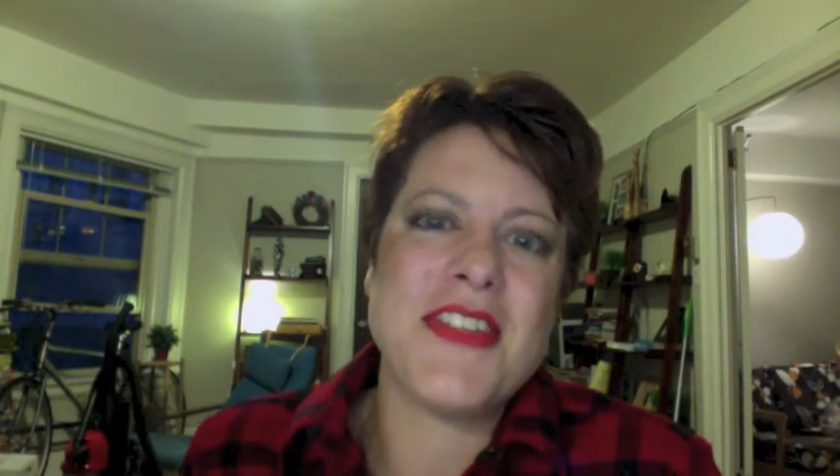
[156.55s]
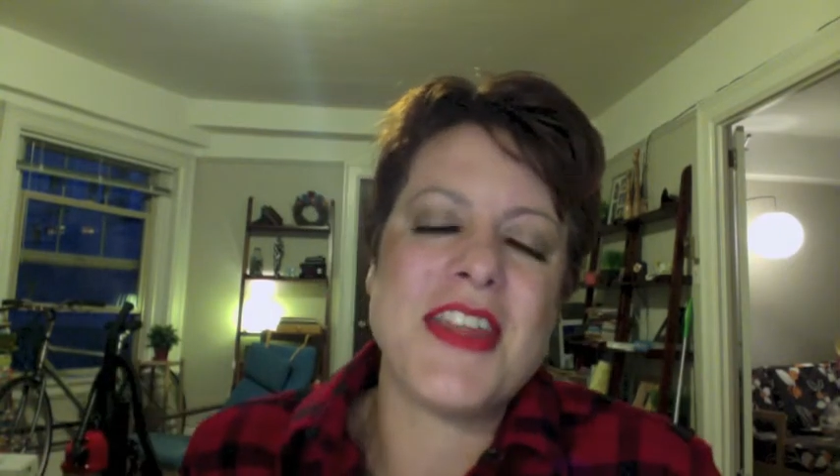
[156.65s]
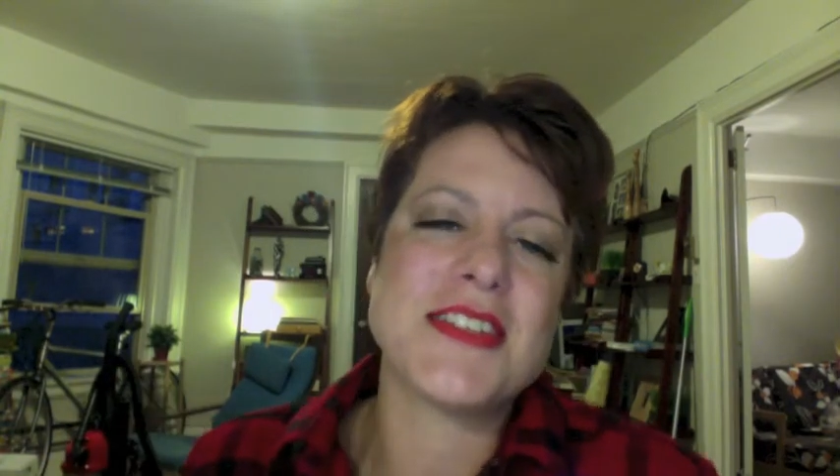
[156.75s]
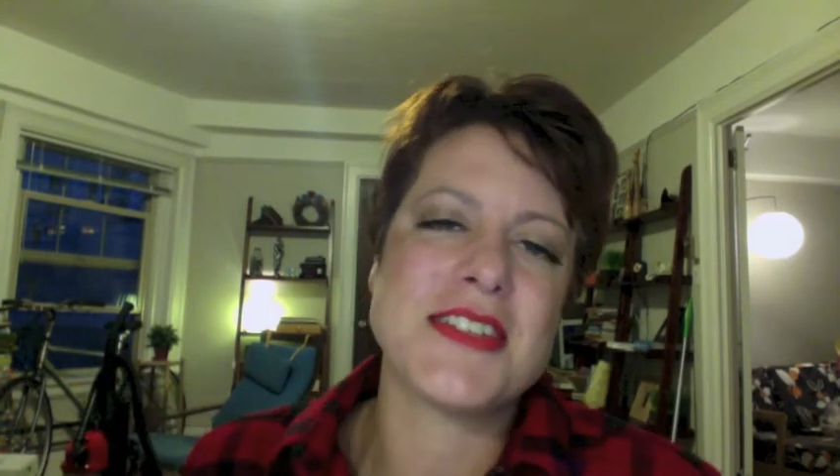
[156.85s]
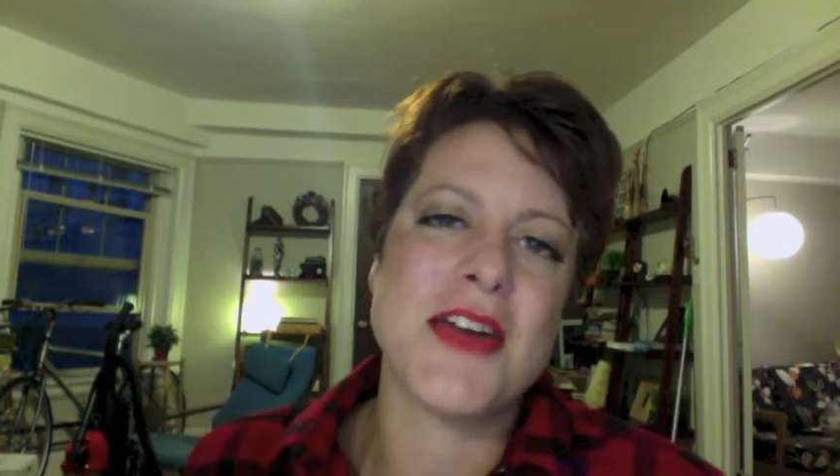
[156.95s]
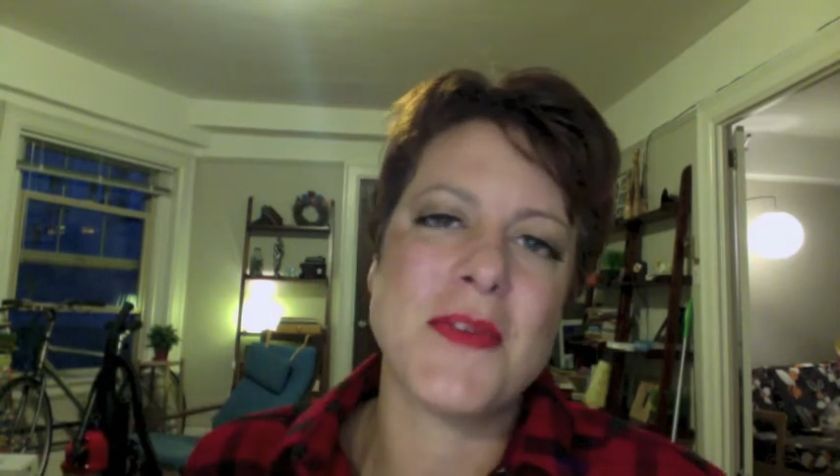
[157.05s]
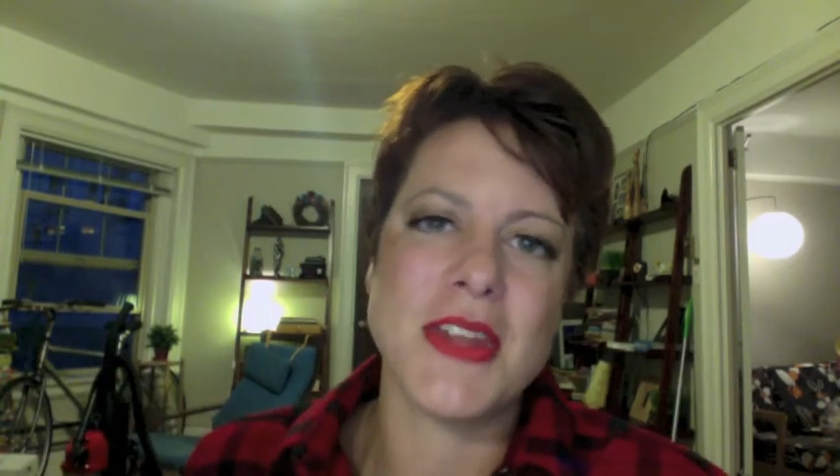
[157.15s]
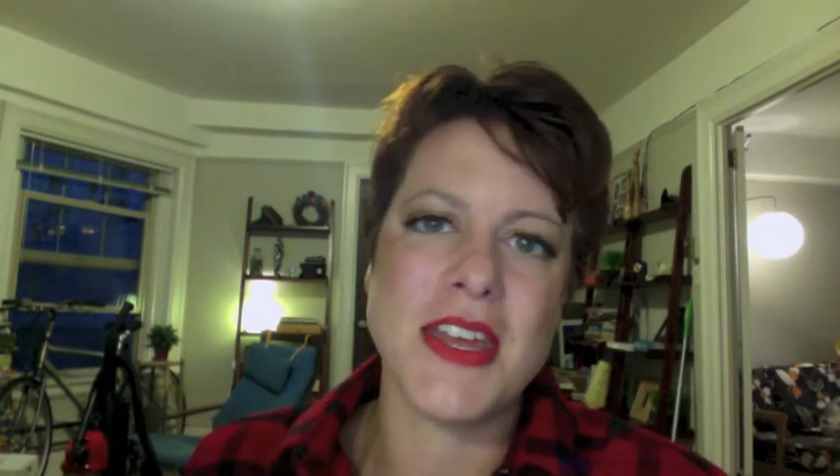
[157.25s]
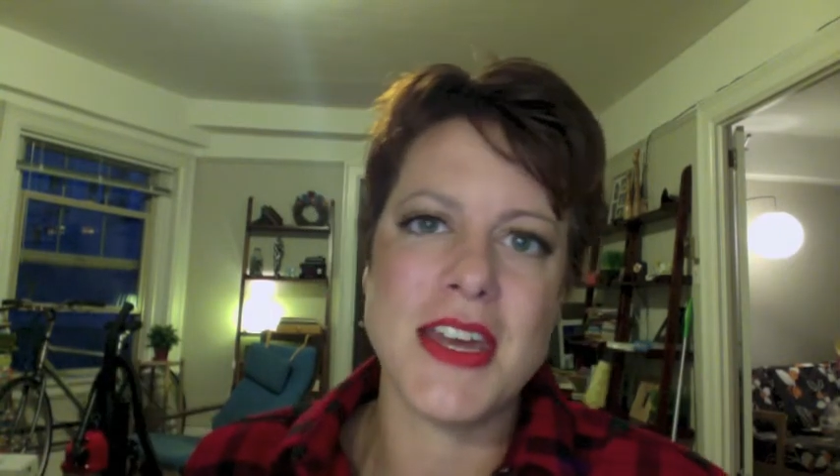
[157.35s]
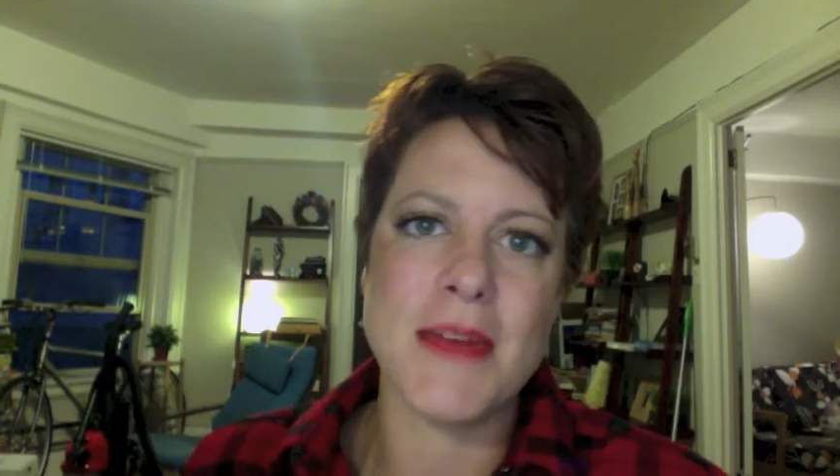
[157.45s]
and that's not
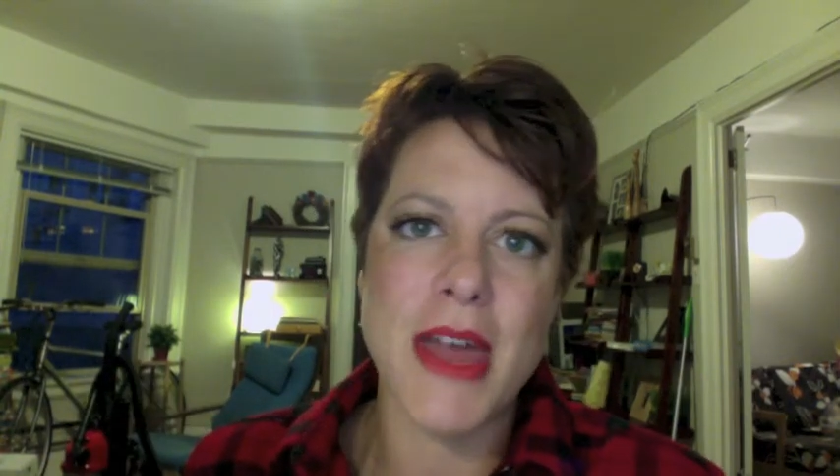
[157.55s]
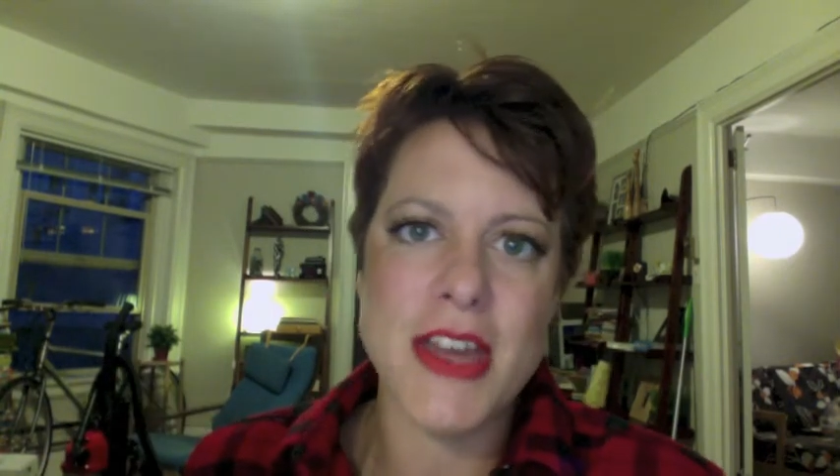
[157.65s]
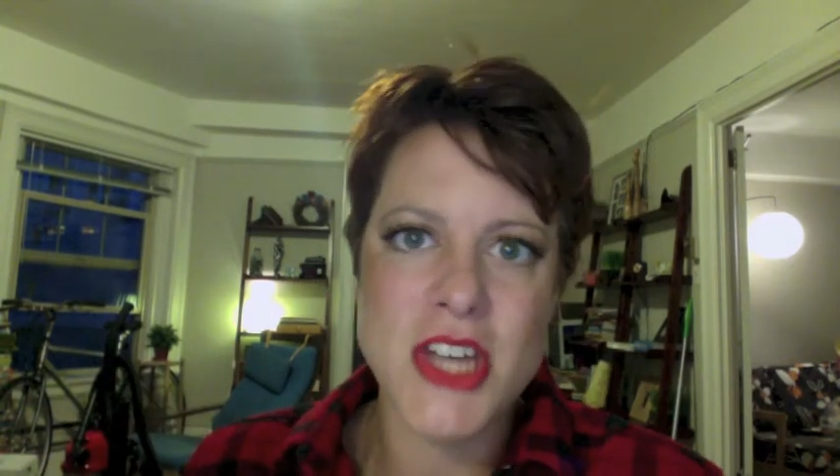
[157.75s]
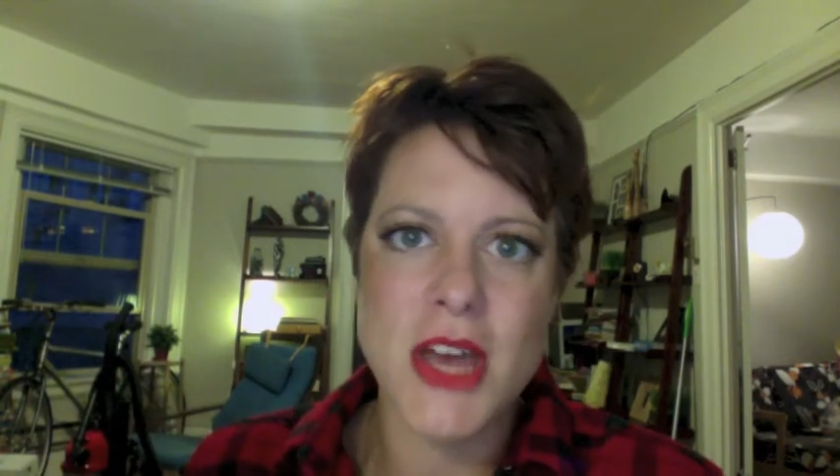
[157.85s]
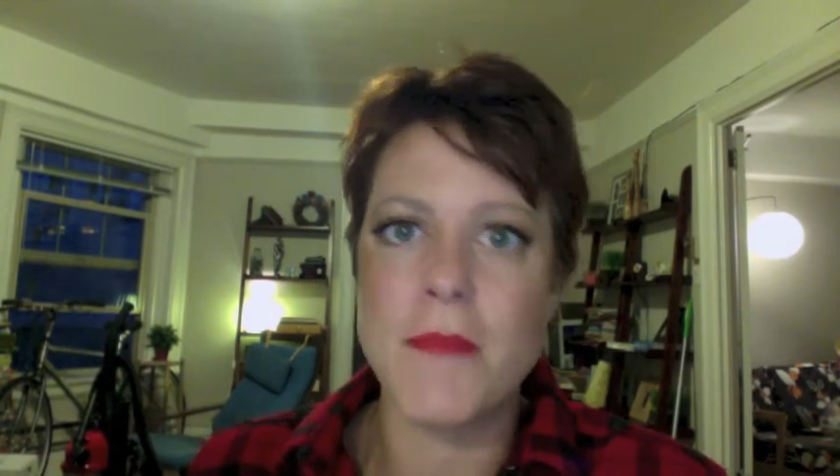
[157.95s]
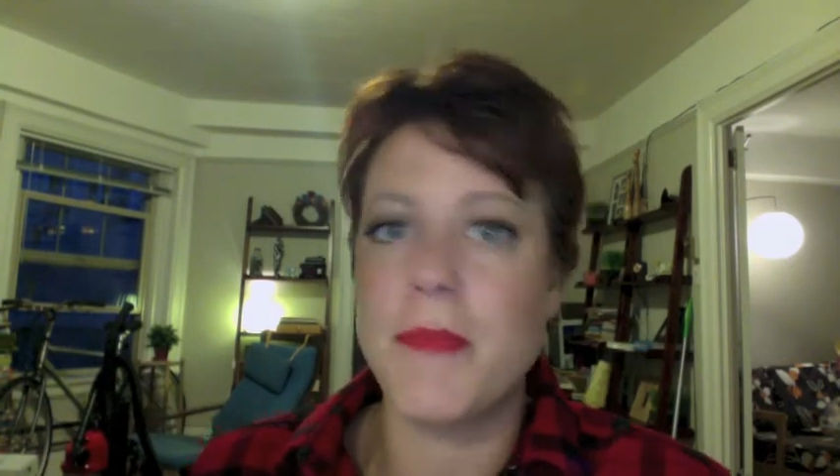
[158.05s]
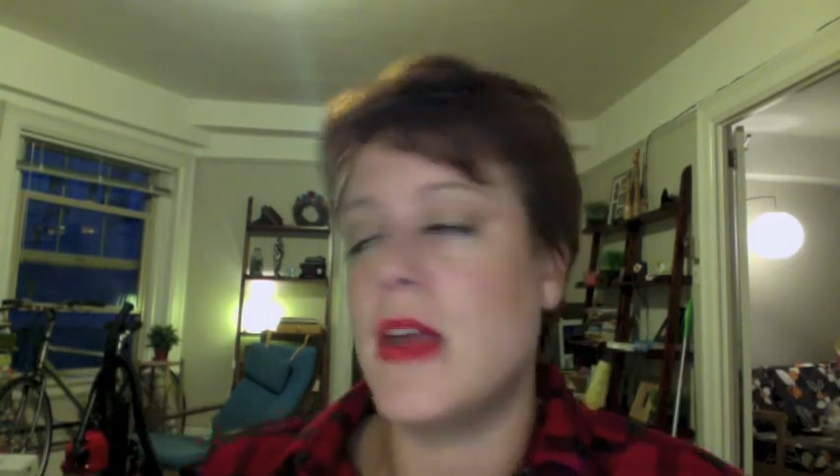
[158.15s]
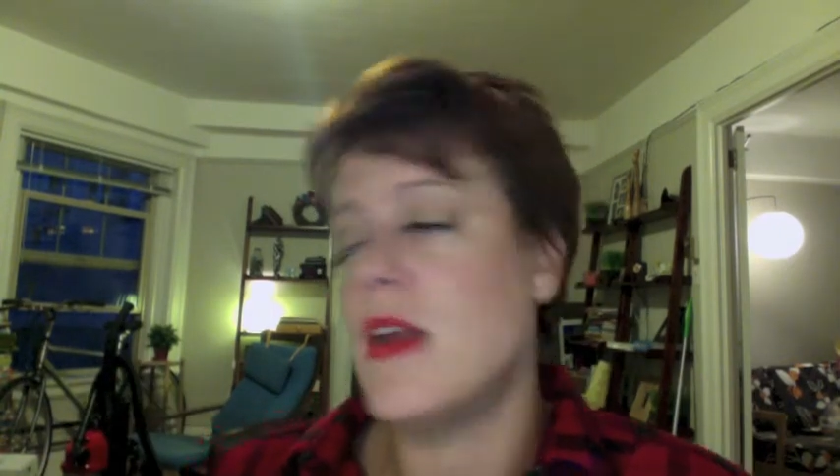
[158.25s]
really going to match up, but